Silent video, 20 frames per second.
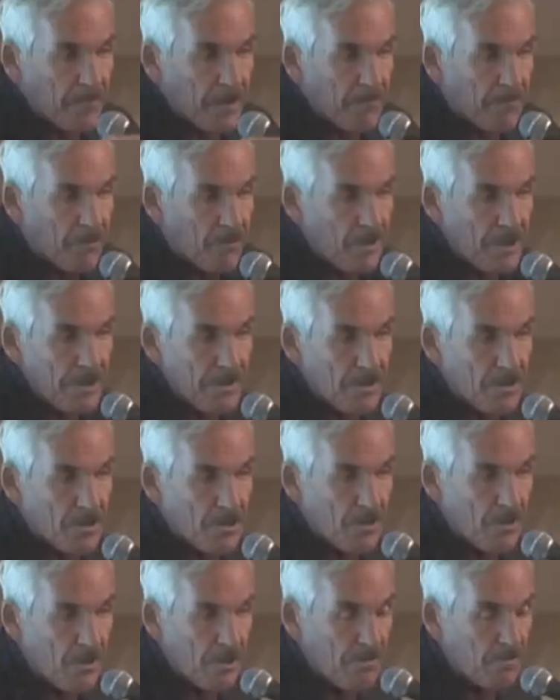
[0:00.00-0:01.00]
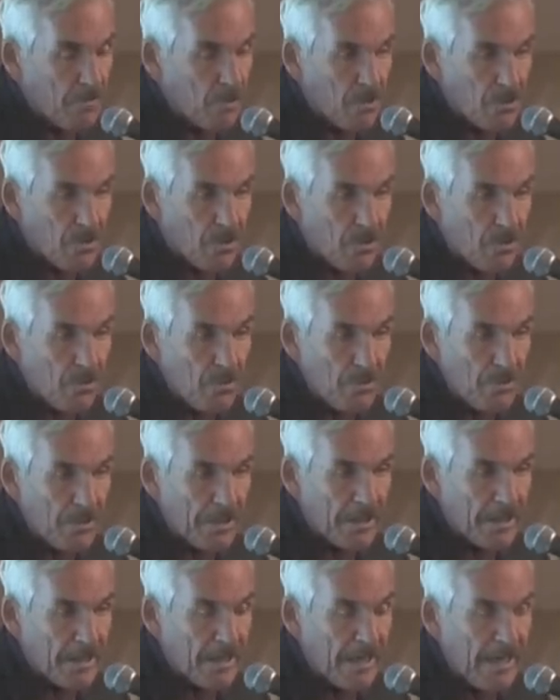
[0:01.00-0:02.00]
If you read the Táin Bó
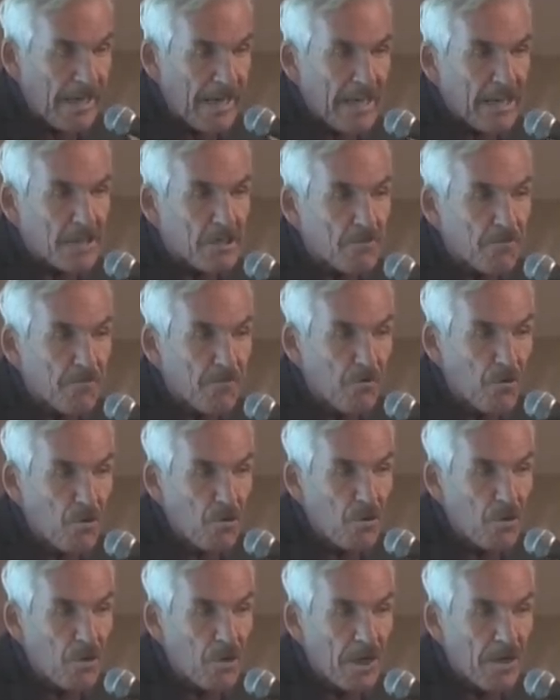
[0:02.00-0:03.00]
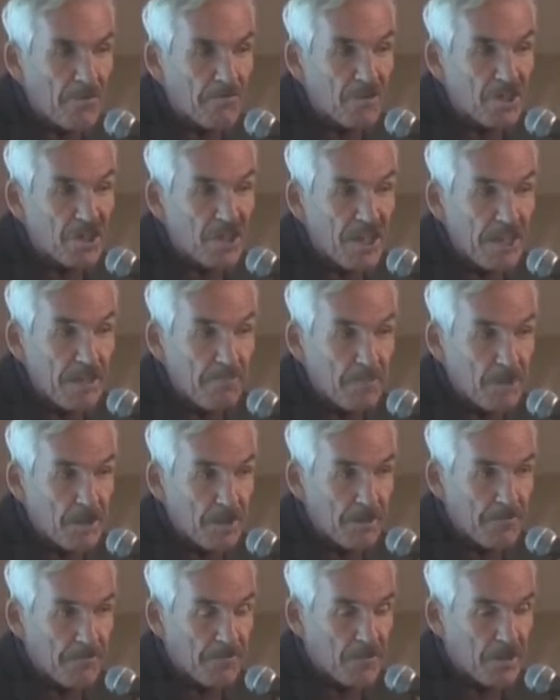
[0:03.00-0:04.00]
Cúailnge, it's full of
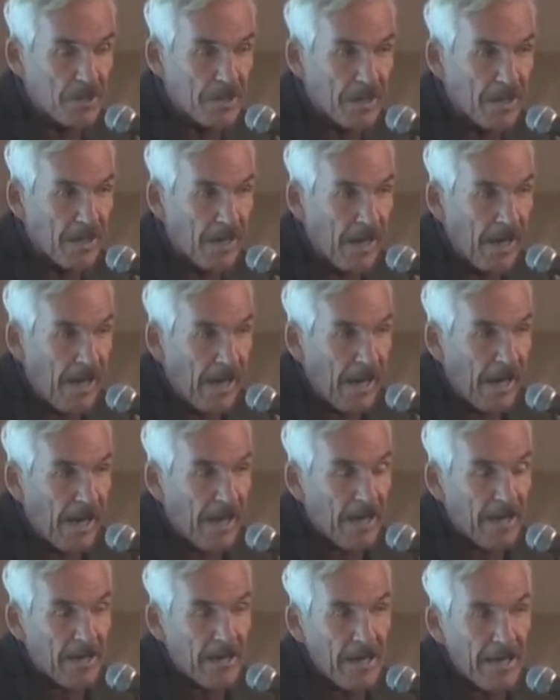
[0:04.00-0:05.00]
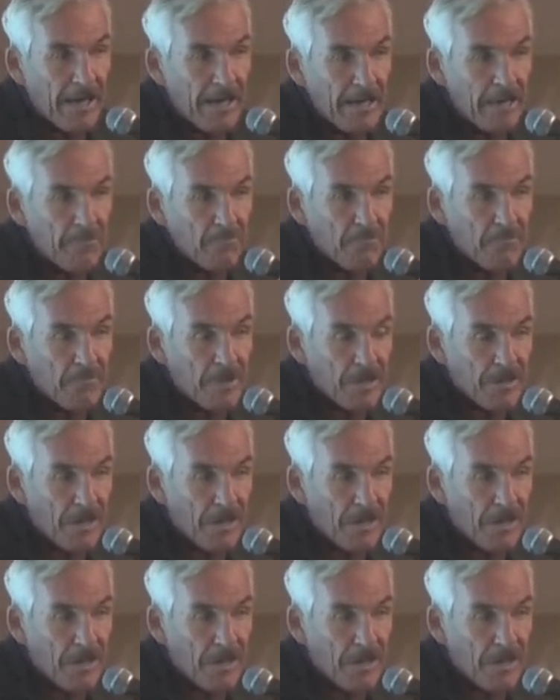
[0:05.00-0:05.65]
shape-shifting. And, and